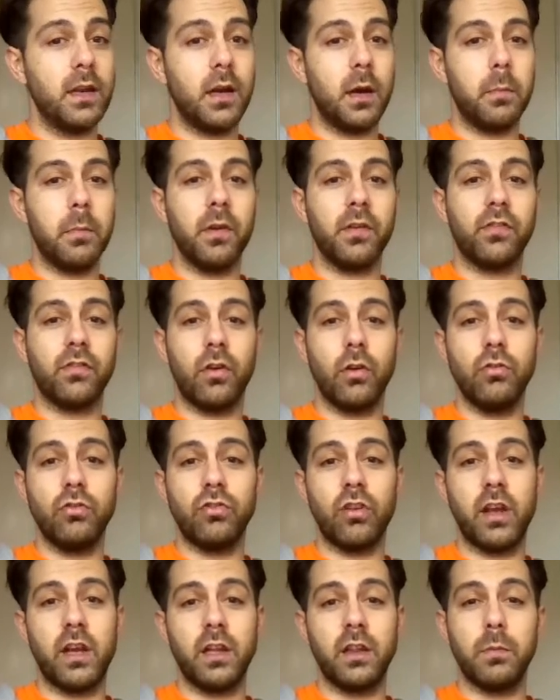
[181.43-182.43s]
end up
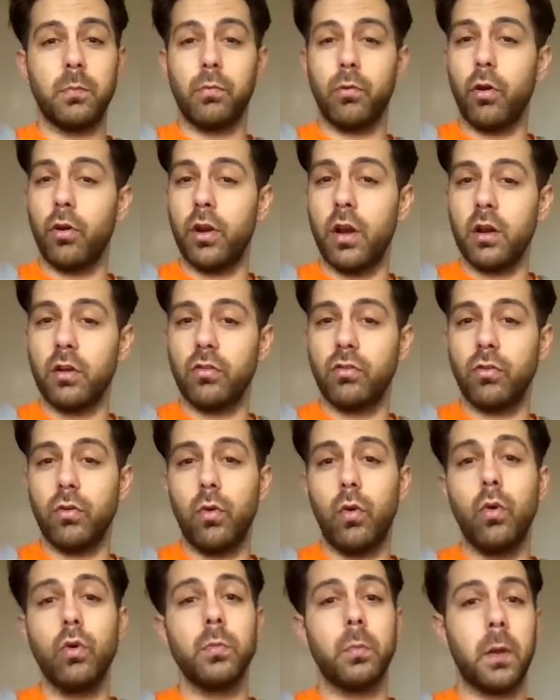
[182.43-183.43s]
associating the product
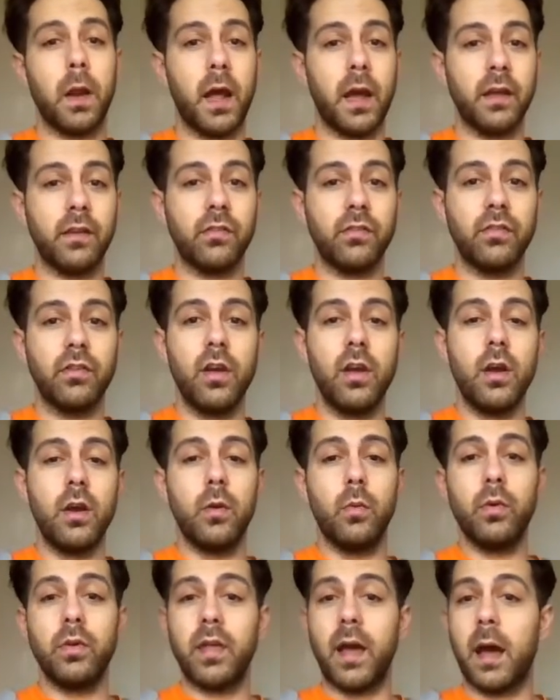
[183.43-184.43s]
or the place
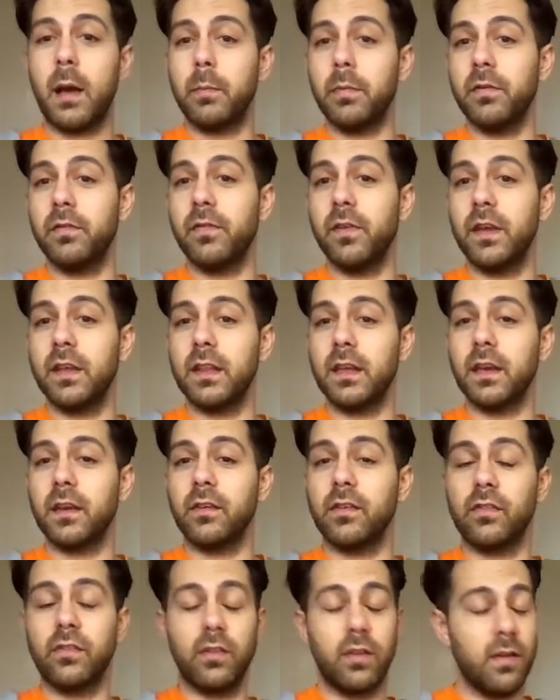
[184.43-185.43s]
with happy
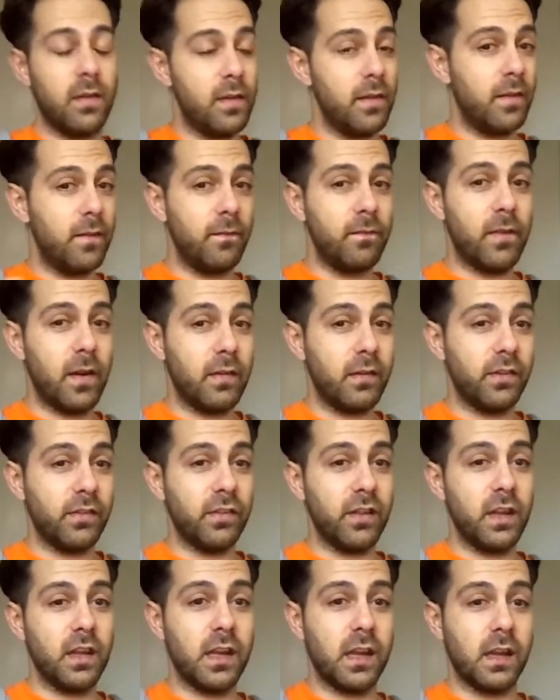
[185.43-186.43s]
feelings. Very
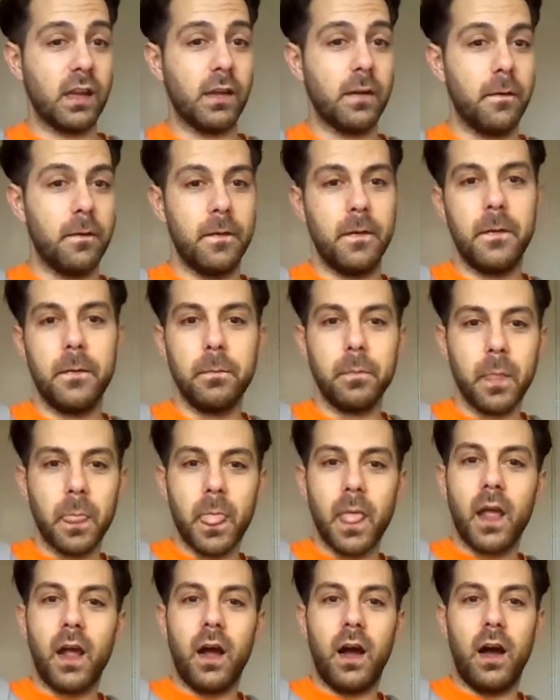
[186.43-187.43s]
sneaky.
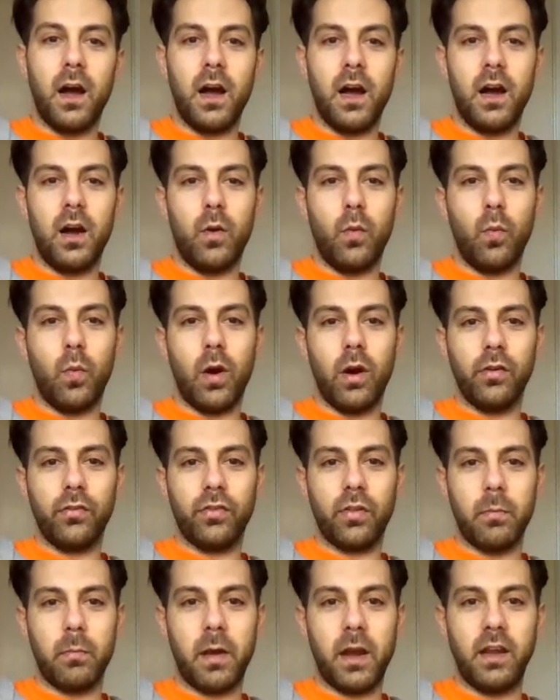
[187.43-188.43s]

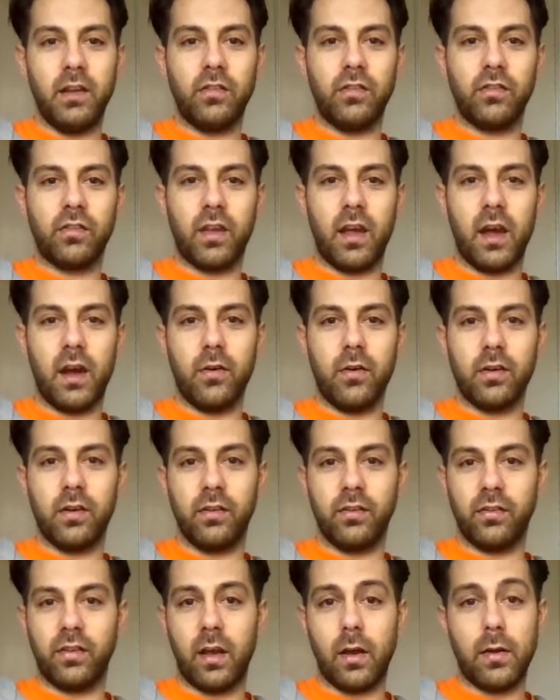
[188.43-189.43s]
Whilst the major scale
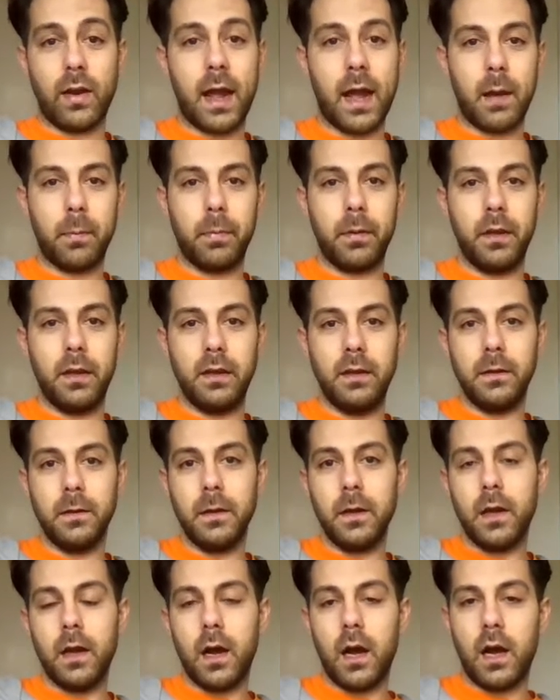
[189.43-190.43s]
can sound
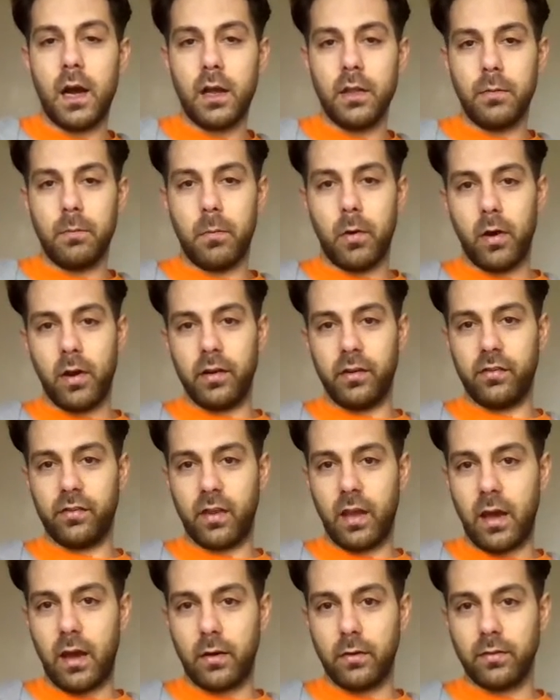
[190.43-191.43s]
happy, the minor
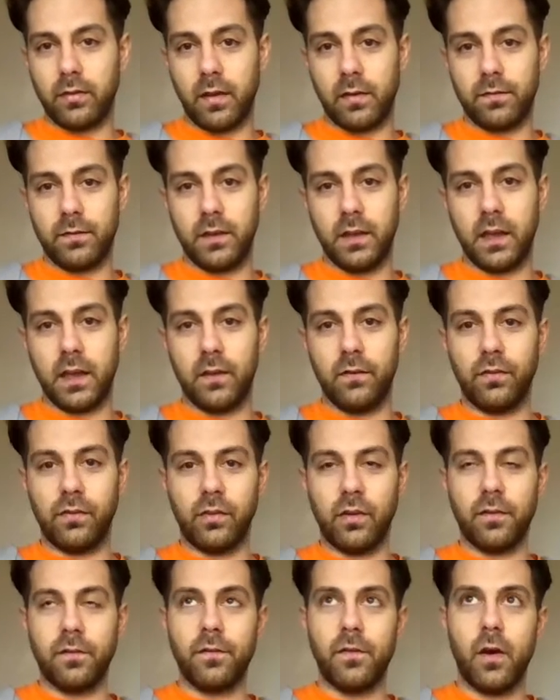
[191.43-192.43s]
scale definitely
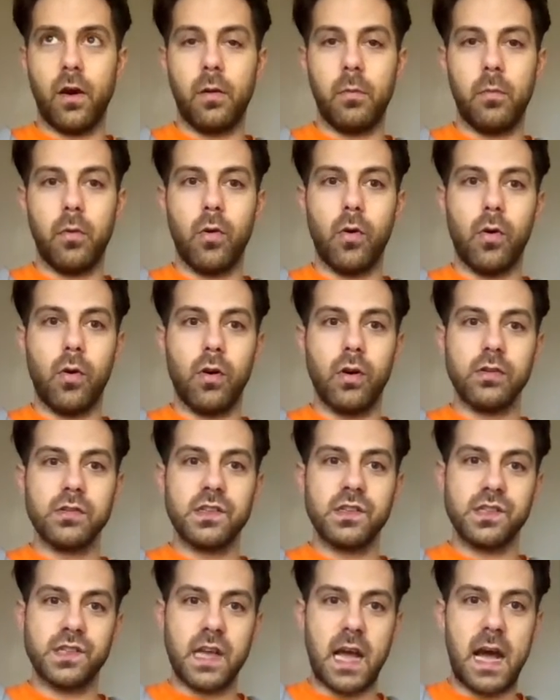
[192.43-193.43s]
gives a far more
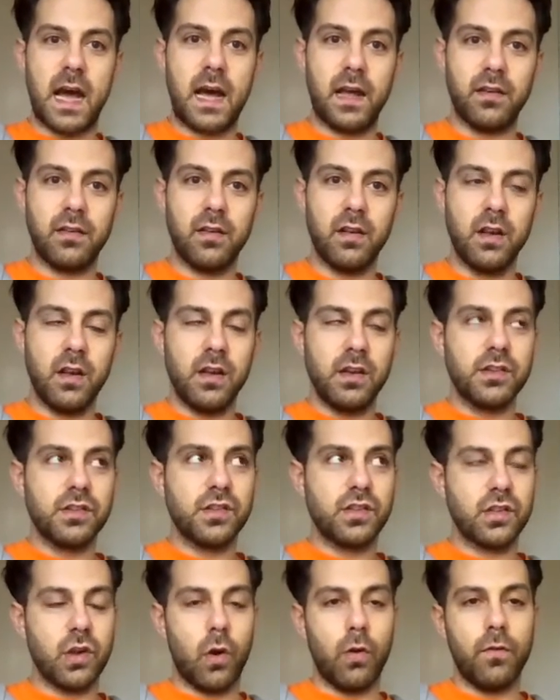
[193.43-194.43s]
sad,
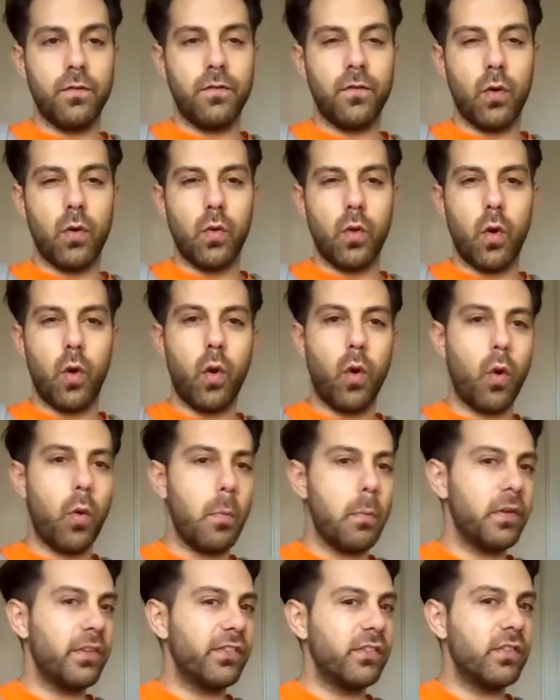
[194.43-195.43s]
soulful,
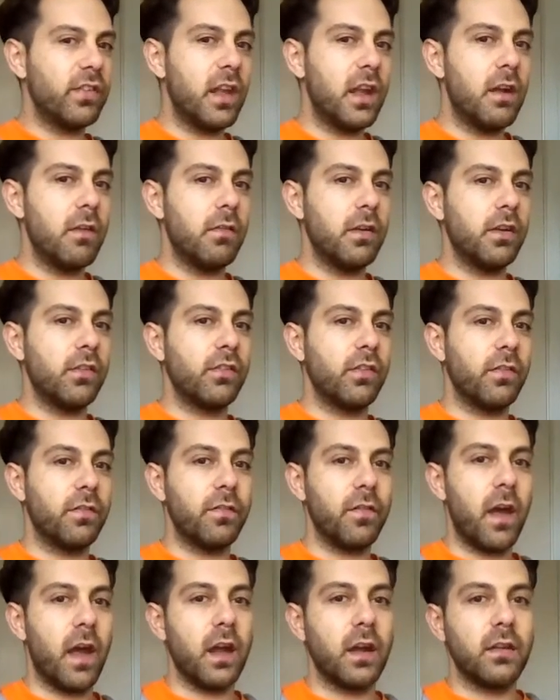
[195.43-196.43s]
or mysterious
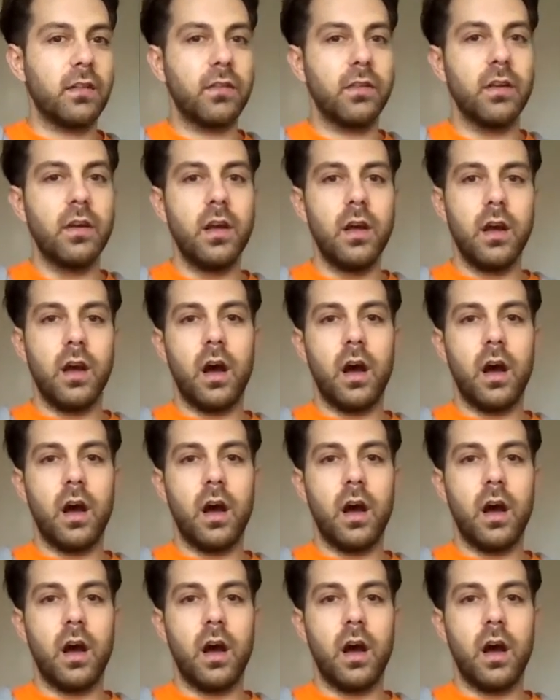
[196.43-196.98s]
effect.